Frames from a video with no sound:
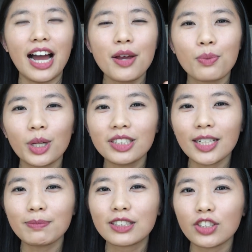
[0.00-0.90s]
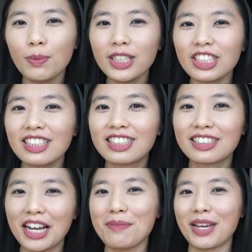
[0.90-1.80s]
I worked up so much
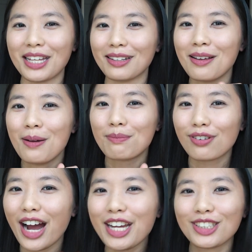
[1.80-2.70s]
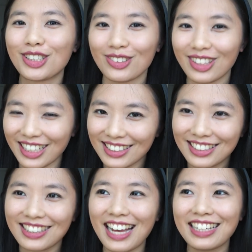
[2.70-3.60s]
excitement prior to this
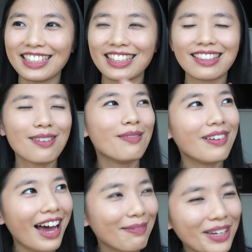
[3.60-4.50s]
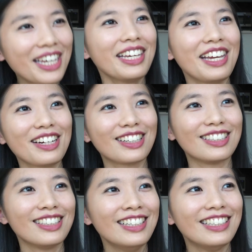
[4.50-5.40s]
that being
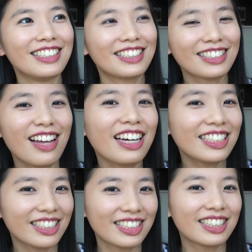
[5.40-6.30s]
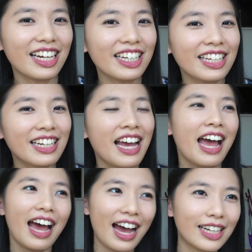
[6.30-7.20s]
here is just not as exciting
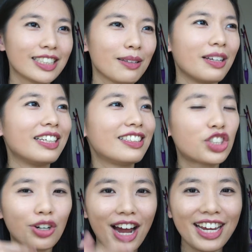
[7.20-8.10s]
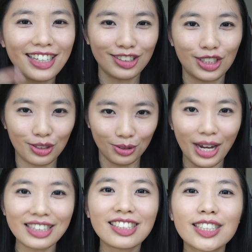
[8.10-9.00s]
as trying to
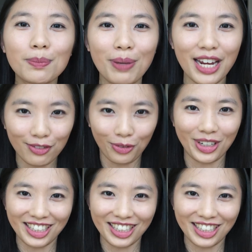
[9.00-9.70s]
anticipate for